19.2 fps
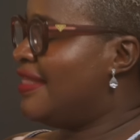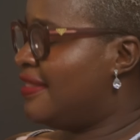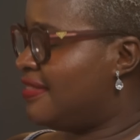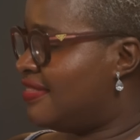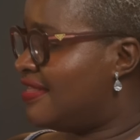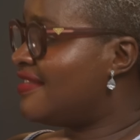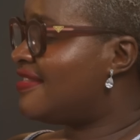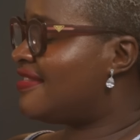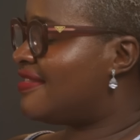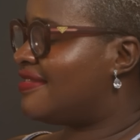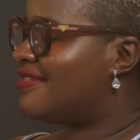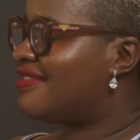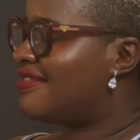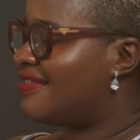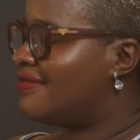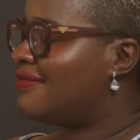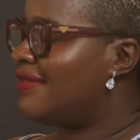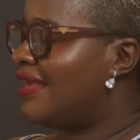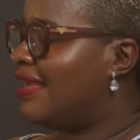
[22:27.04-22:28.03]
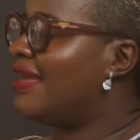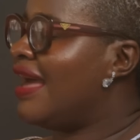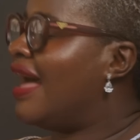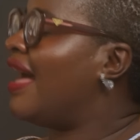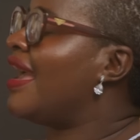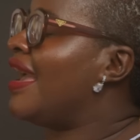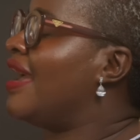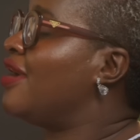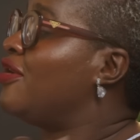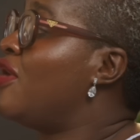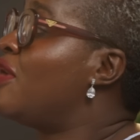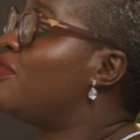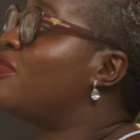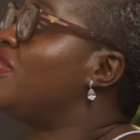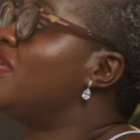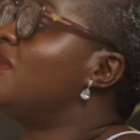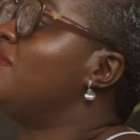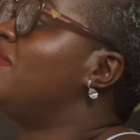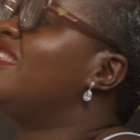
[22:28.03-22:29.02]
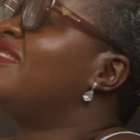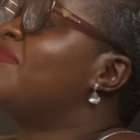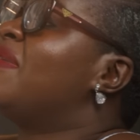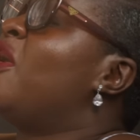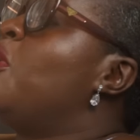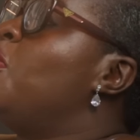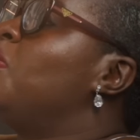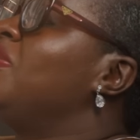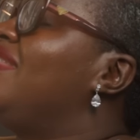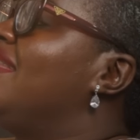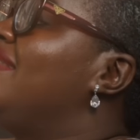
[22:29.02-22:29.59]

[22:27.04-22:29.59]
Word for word: this guy. I grew up with him. He's almost